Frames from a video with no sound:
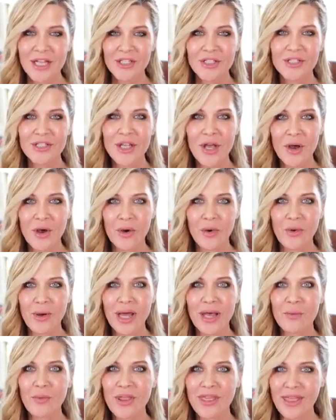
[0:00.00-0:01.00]

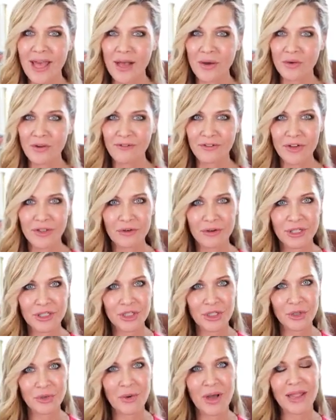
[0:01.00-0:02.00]
So without further
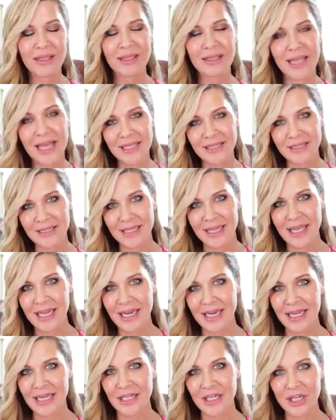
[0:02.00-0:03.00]
ado, let's
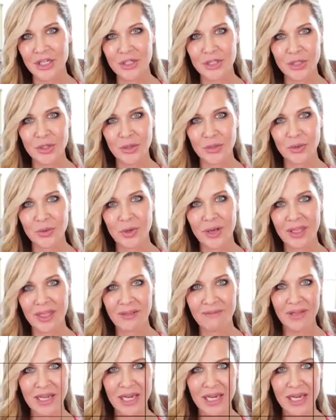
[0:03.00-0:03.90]
get into the